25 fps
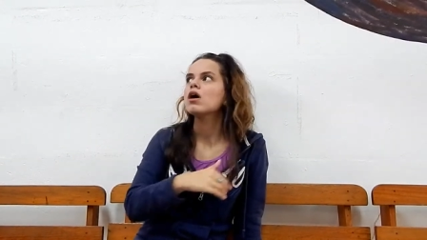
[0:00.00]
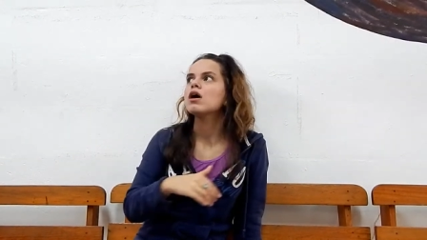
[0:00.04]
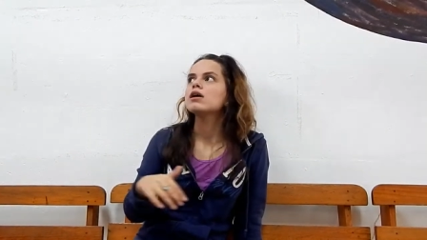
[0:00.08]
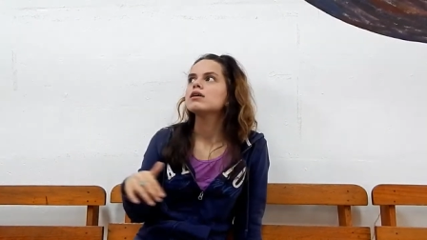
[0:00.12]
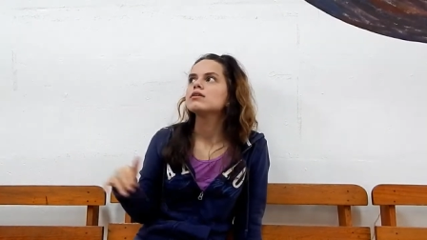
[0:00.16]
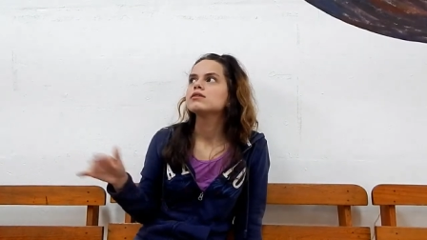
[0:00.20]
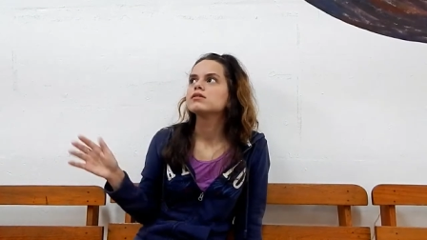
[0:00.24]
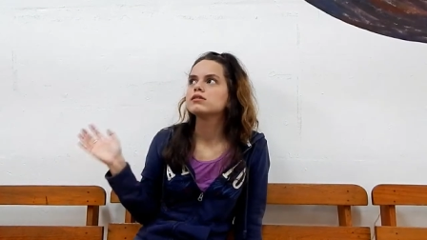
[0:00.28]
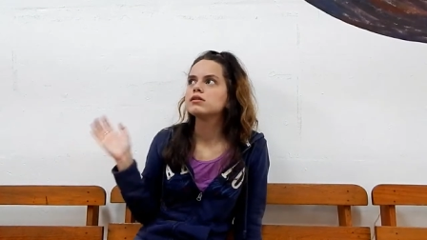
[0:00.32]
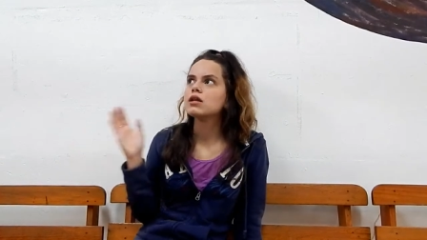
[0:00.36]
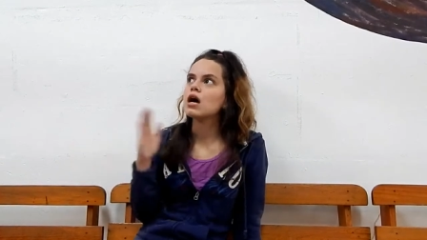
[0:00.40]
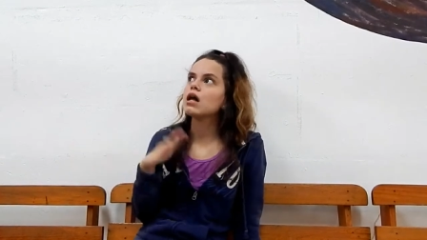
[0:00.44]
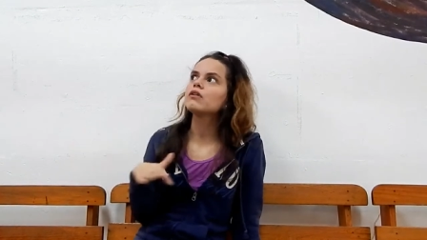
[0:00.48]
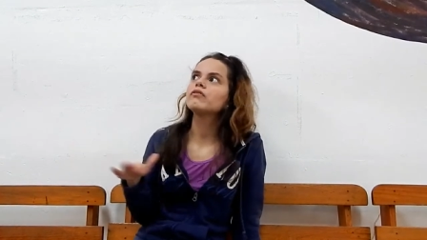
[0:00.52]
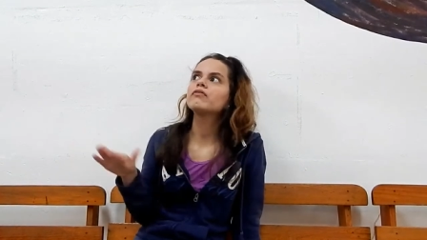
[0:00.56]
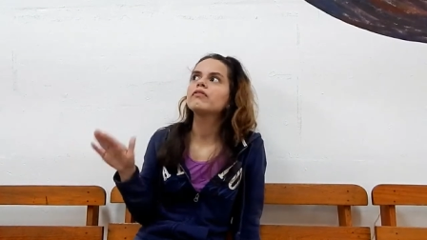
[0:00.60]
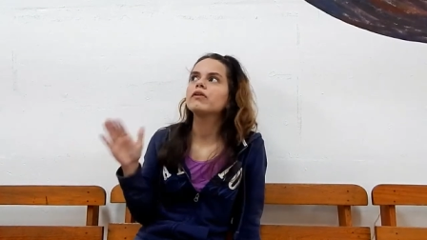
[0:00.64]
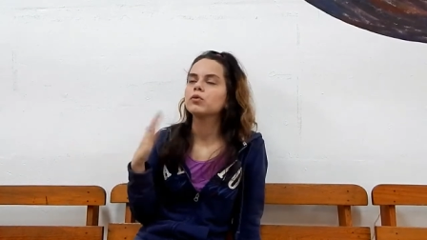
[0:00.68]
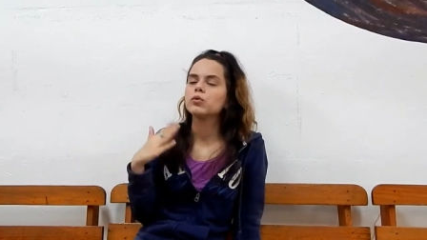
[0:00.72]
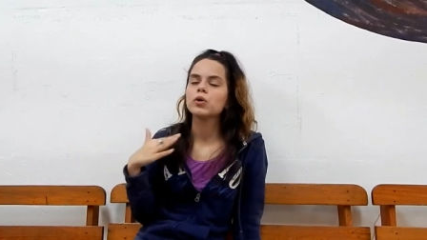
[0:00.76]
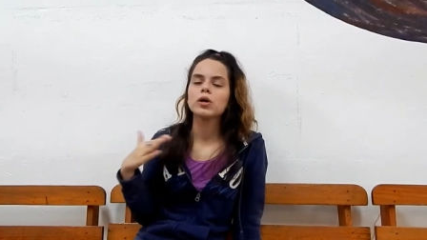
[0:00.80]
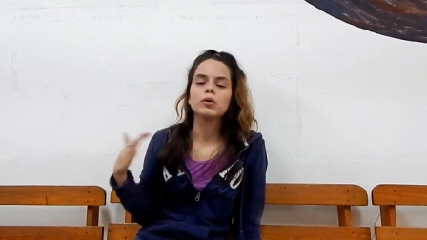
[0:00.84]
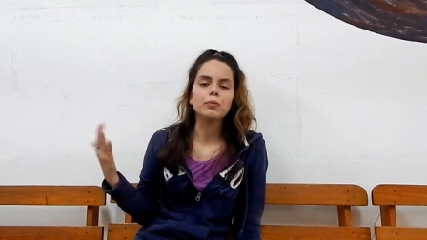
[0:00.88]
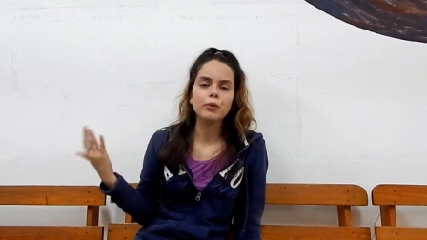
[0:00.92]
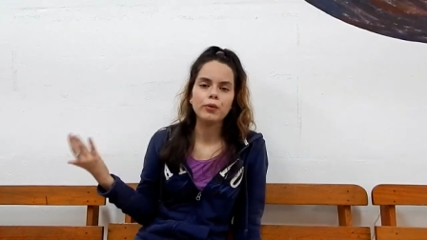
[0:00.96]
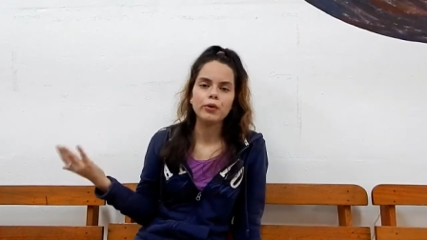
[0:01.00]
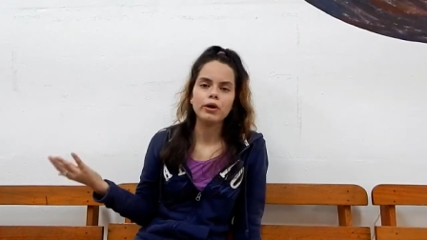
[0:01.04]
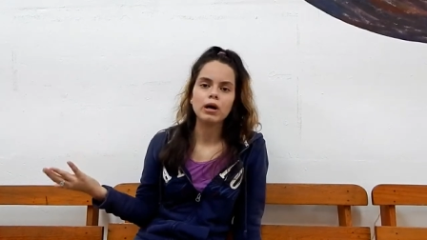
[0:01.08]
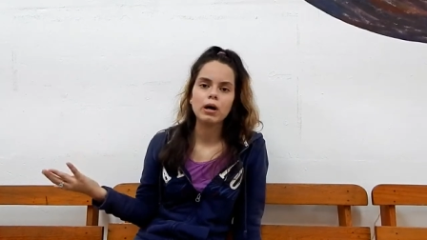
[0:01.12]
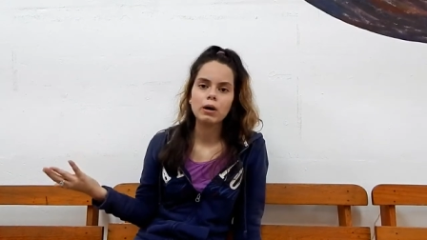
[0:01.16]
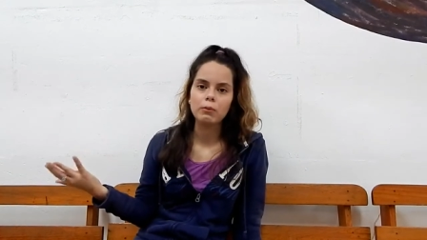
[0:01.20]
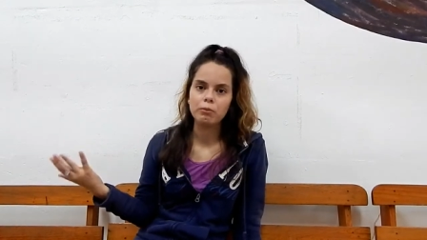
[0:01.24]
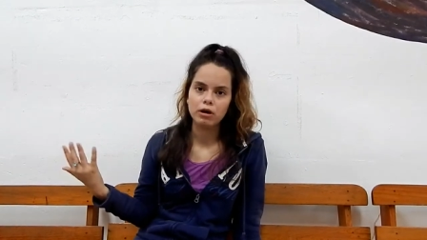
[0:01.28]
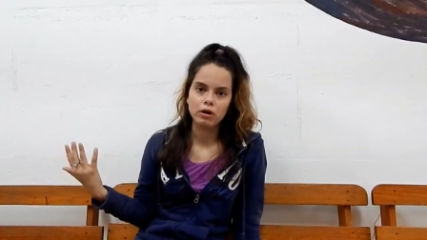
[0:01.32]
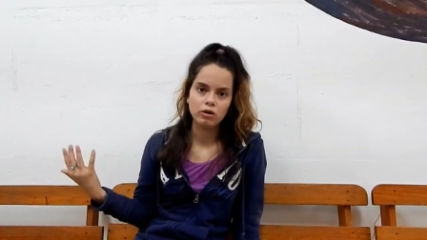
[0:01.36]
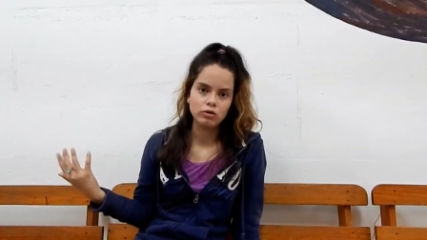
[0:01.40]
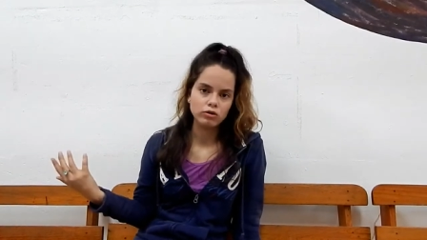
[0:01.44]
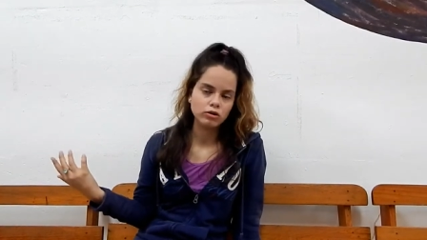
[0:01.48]
self-aware book
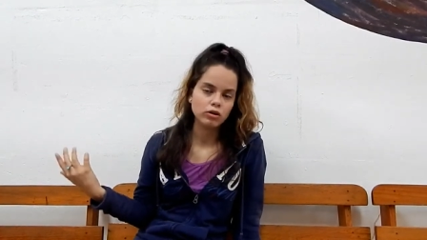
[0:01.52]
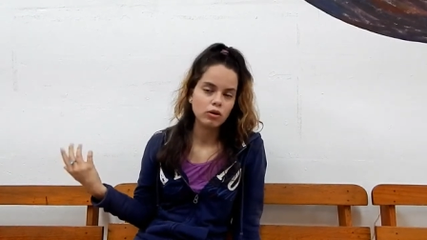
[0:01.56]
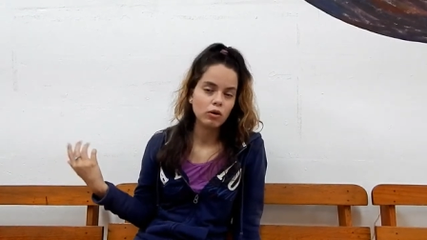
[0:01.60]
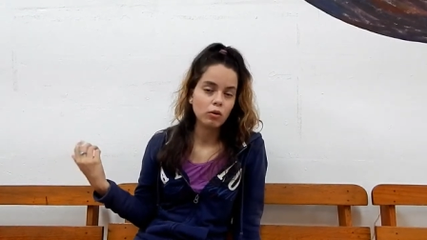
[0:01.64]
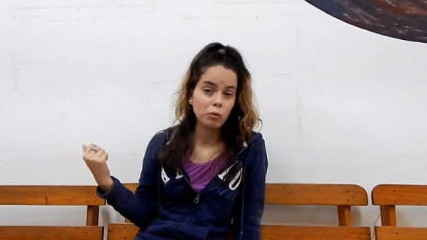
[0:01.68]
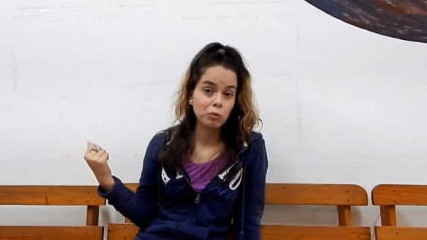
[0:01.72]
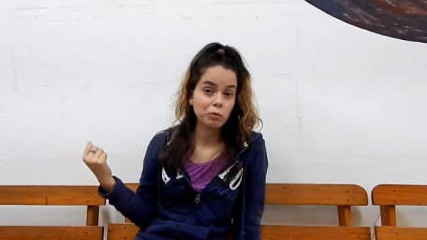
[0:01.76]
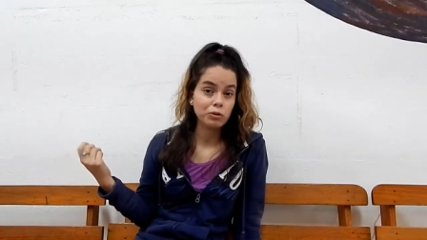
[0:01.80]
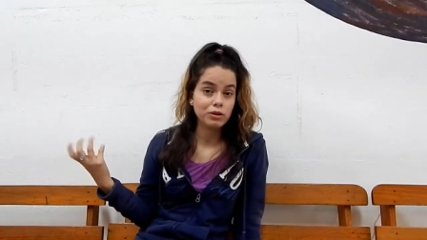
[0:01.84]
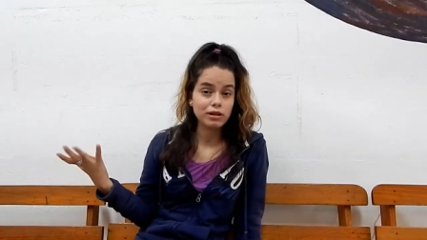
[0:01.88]
about all